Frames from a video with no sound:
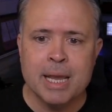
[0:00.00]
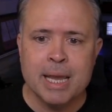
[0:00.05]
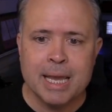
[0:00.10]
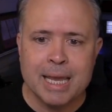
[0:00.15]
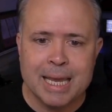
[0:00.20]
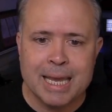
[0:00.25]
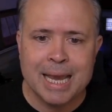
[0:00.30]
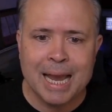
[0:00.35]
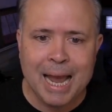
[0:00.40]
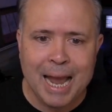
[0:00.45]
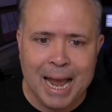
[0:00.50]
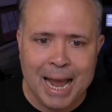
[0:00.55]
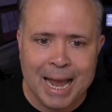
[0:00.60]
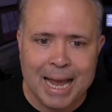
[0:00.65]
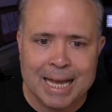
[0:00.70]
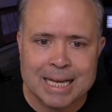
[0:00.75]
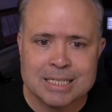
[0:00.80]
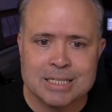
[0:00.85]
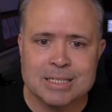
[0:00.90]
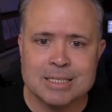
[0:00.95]
He
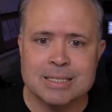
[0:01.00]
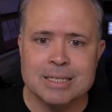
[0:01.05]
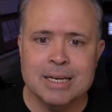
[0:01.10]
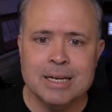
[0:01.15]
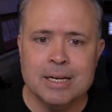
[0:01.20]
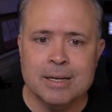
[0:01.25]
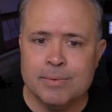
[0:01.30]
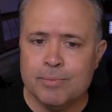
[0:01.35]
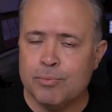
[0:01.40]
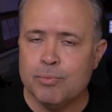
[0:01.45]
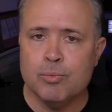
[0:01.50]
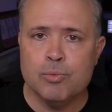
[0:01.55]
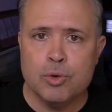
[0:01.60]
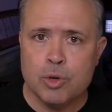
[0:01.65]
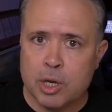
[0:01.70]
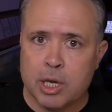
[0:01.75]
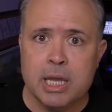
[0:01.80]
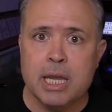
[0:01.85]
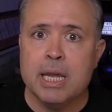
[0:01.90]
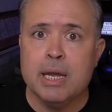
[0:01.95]
has
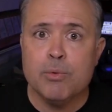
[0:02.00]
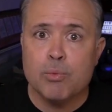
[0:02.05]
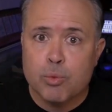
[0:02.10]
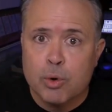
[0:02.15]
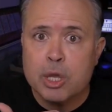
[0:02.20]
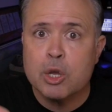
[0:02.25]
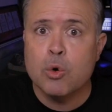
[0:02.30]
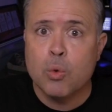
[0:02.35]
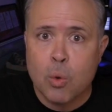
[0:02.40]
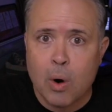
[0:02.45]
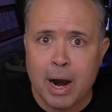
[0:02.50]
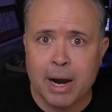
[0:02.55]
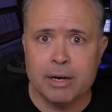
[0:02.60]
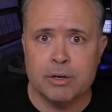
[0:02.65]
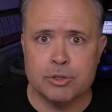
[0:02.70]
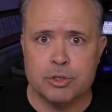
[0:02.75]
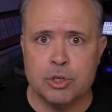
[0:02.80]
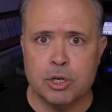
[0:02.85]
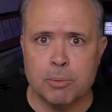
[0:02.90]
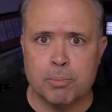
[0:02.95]
he
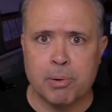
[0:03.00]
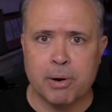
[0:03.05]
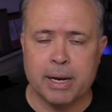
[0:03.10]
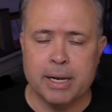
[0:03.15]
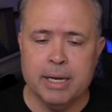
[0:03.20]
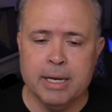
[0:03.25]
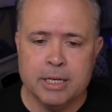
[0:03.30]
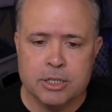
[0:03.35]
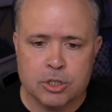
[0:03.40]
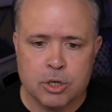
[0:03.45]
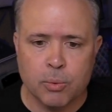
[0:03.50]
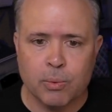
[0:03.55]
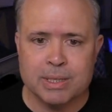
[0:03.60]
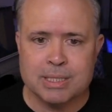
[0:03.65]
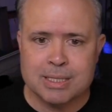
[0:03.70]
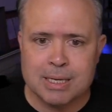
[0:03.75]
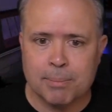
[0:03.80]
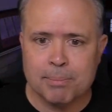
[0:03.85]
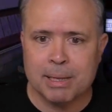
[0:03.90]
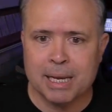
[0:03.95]
requires you to pray. So when
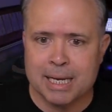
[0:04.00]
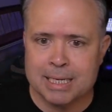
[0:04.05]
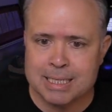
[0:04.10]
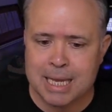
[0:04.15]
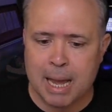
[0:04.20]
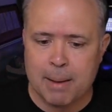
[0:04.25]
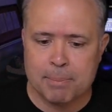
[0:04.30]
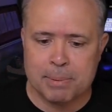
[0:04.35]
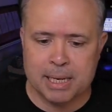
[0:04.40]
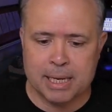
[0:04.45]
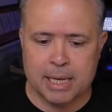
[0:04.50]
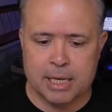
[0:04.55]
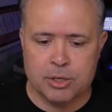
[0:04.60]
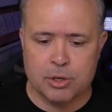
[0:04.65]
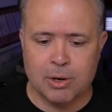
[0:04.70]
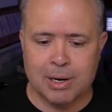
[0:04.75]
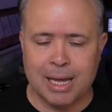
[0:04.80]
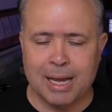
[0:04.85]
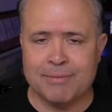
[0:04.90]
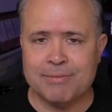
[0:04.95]
something is happening in
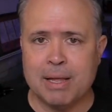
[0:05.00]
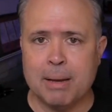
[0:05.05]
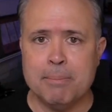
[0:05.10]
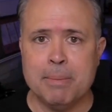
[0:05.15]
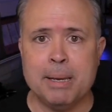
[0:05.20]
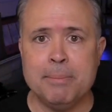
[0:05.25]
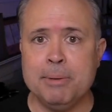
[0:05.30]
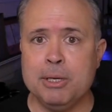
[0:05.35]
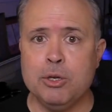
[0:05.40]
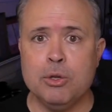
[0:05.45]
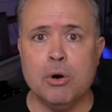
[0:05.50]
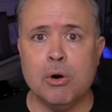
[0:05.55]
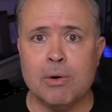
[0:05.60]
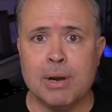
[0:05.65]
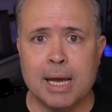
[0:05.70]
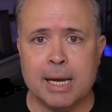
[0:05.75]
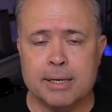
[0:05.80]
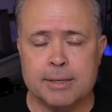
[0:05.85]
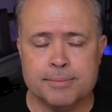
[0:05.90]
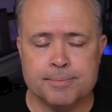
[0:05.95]
your life that maybe you don't
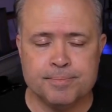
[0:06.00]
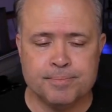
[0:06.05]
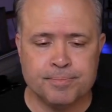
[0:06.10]
like,